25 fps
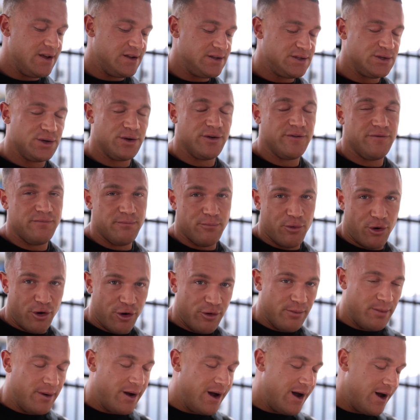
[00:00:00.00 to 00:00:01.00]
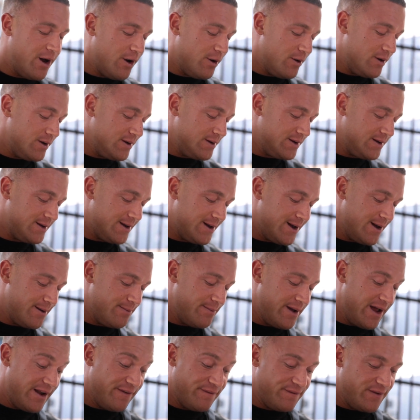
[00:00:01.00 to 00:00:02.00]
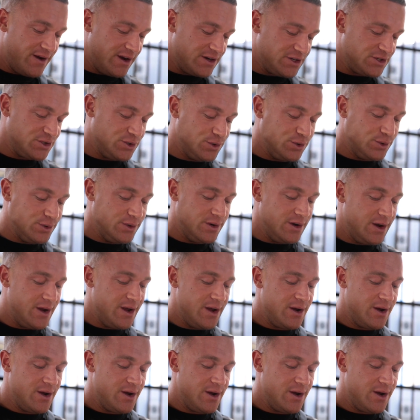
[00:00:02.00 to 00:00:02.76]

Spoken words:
sort of mobile and functional